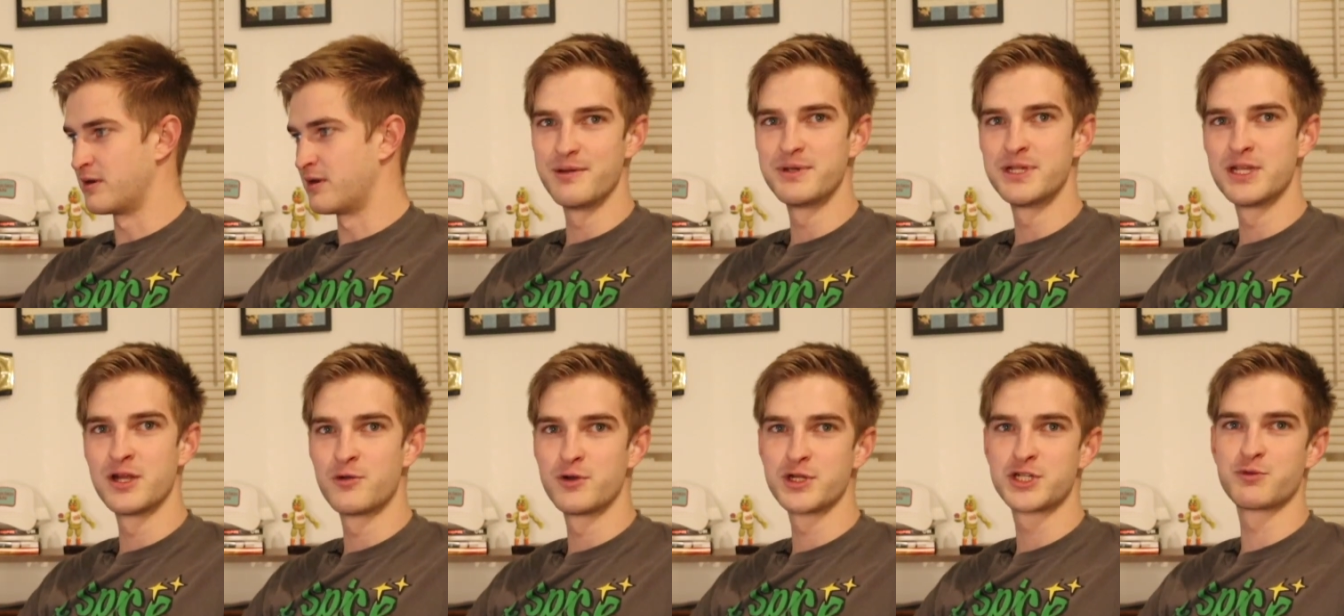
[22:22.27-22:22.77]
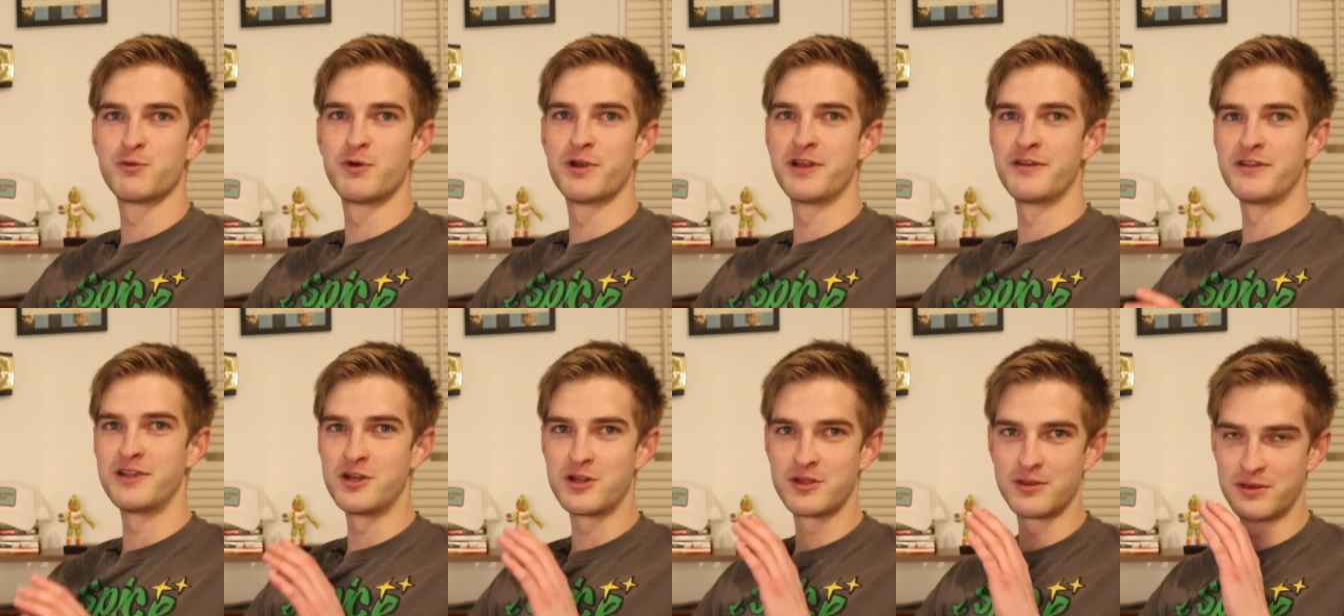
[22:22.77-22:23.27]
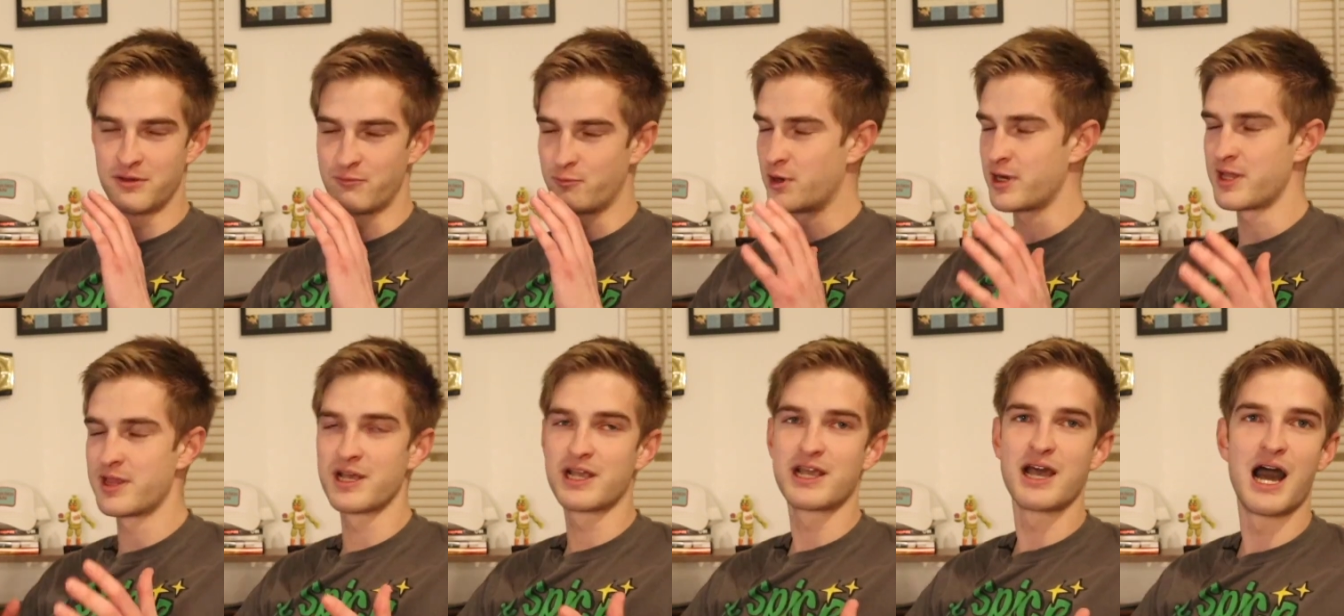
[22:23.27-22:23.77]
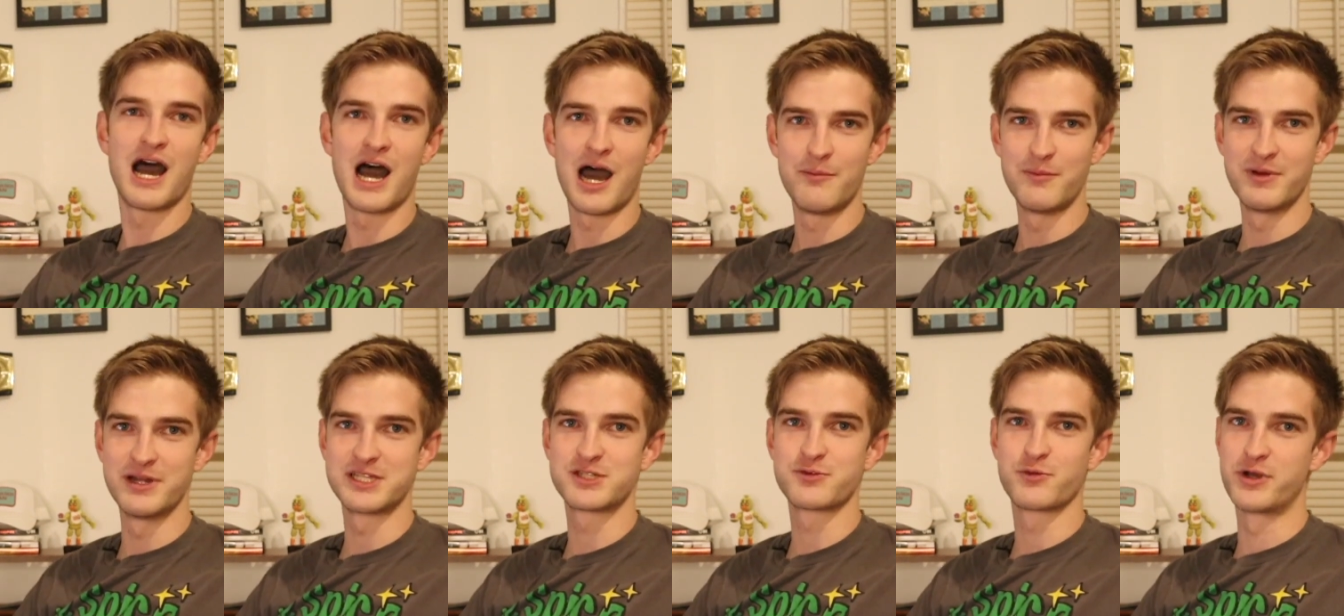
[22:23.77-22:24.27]
let me know which one of your, one of the
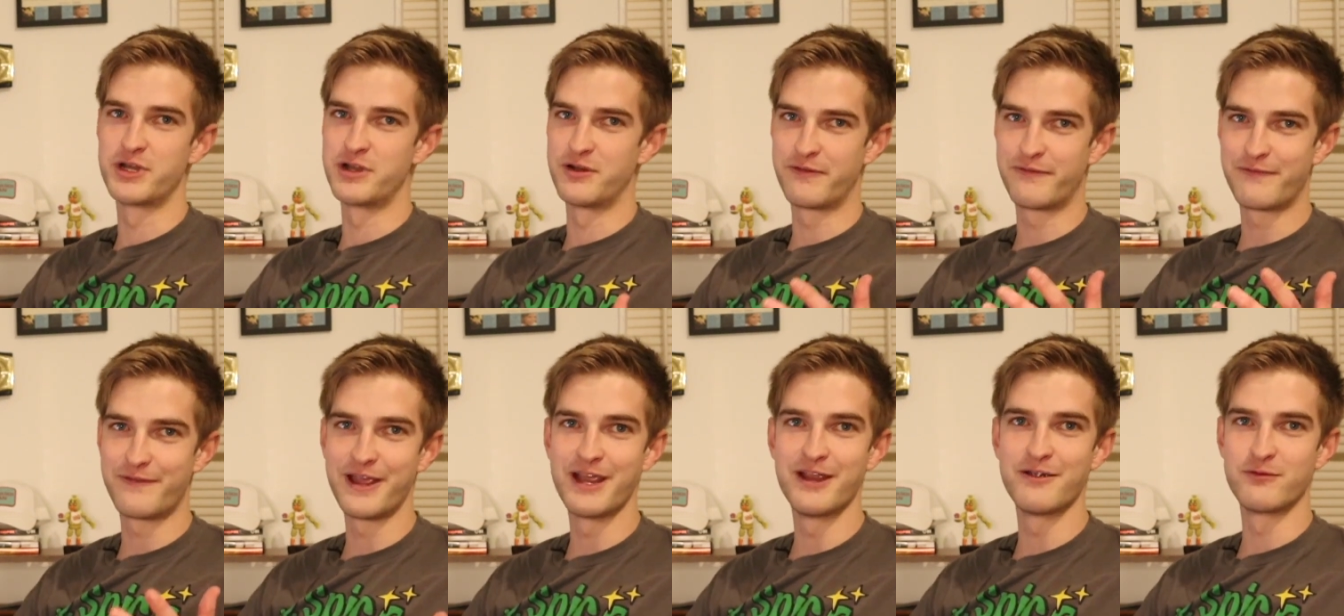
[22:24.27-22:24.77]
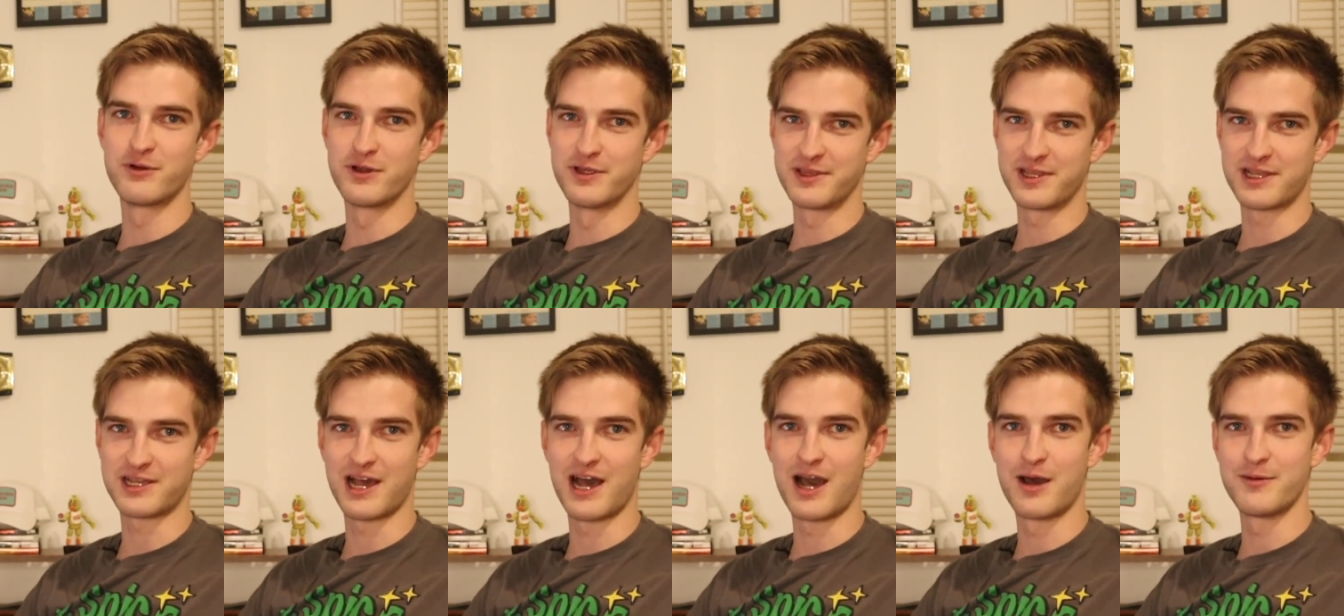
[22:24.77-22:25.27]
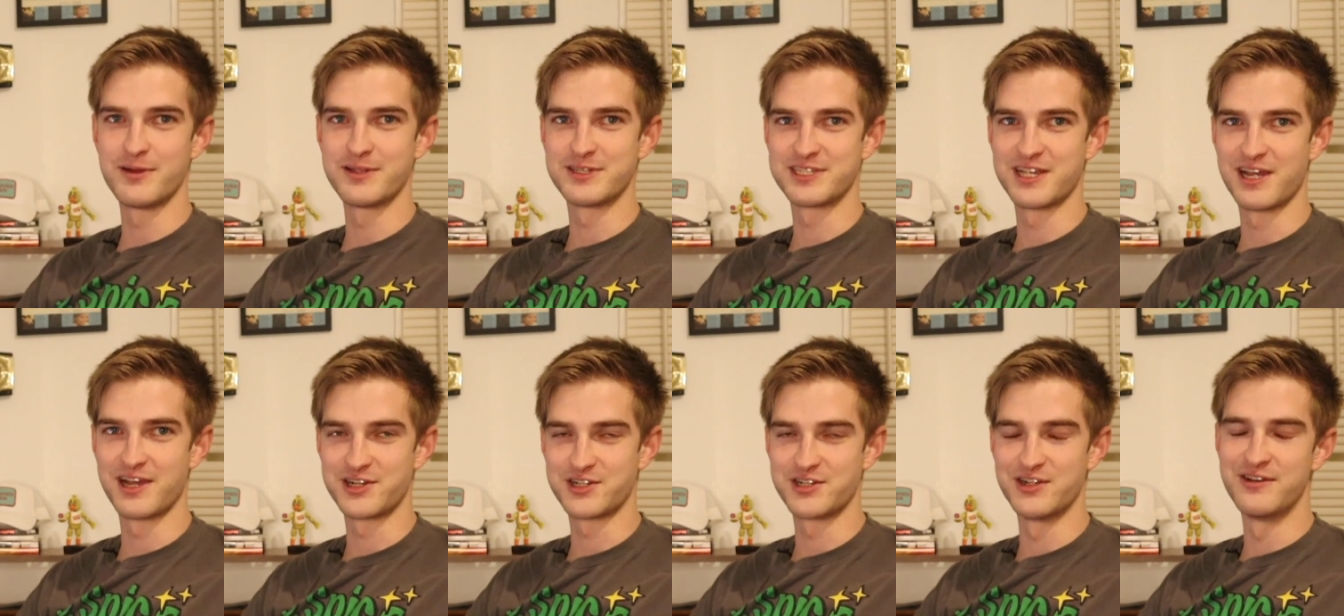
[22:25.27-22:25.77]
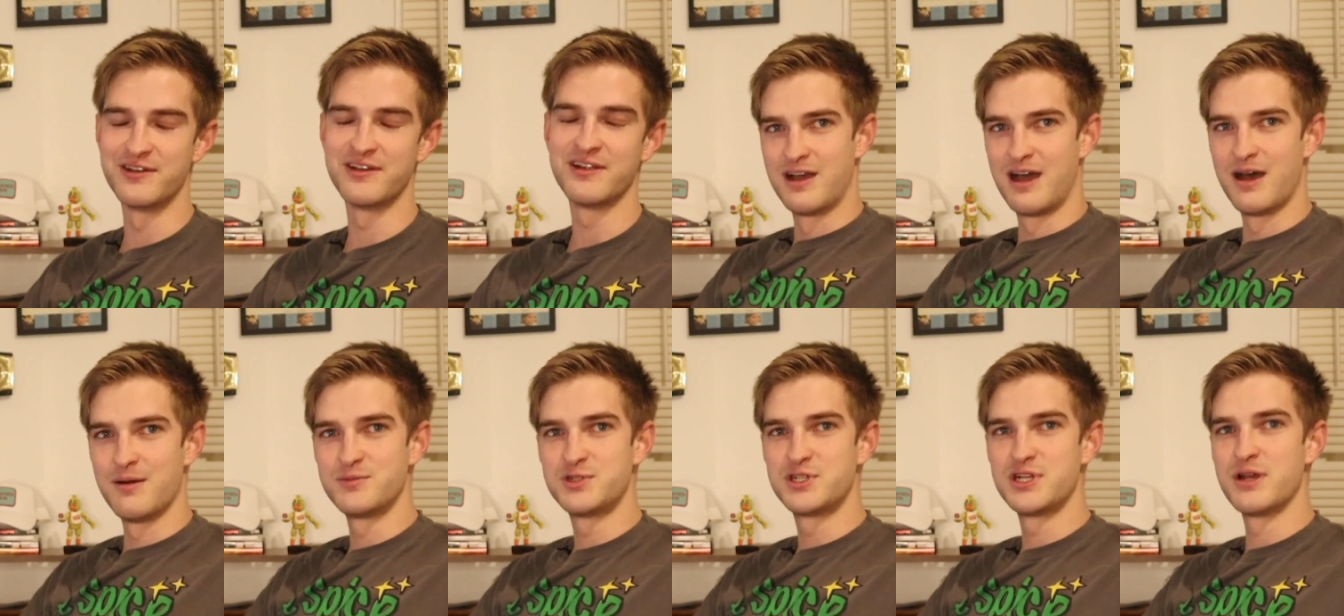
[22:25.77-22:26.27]
comments were your favorite in the comment section.
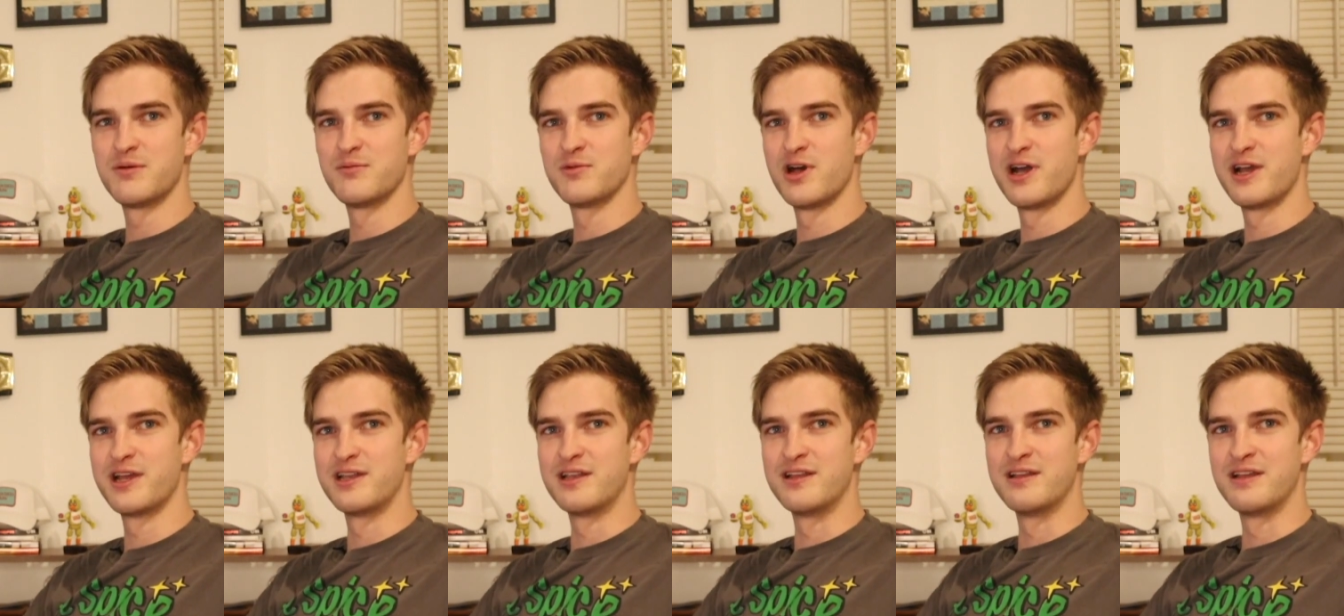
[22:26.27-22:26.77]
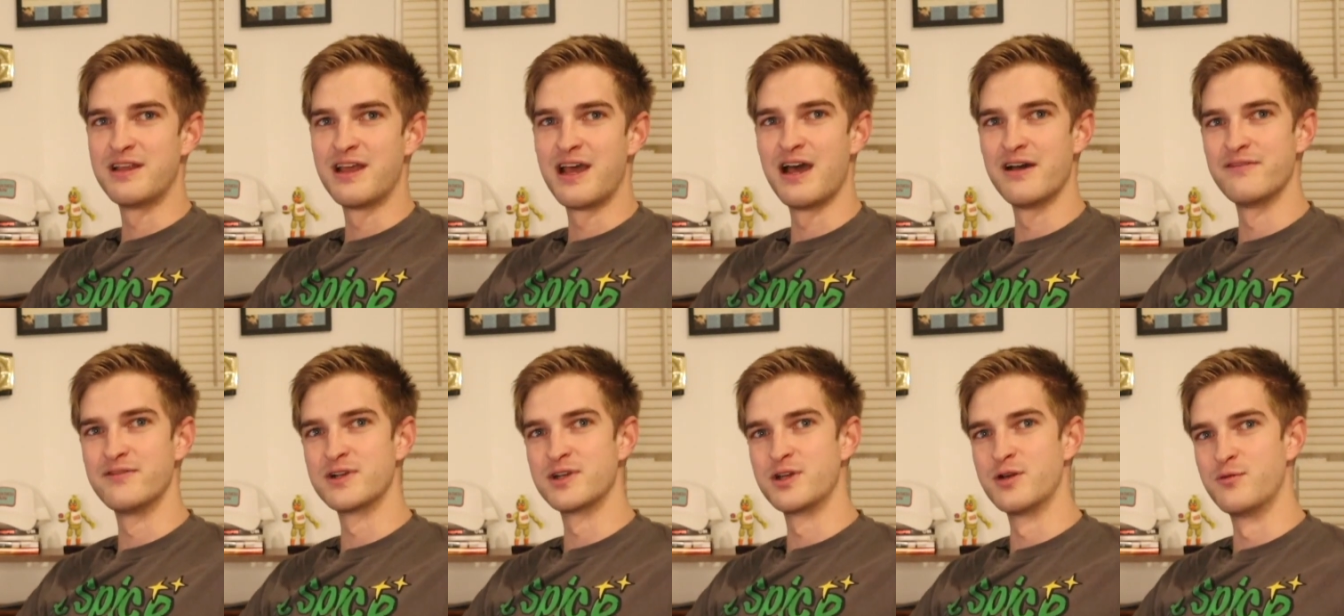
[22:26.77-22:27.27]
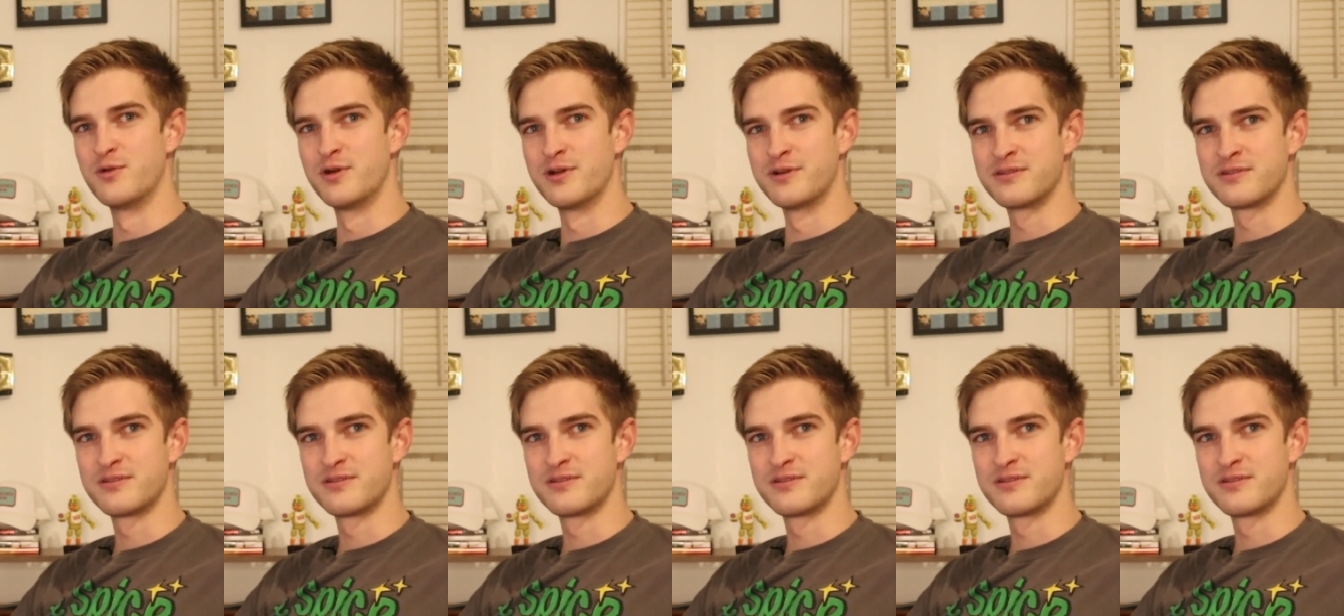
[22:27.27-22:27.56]
I'm GM Light. Have a good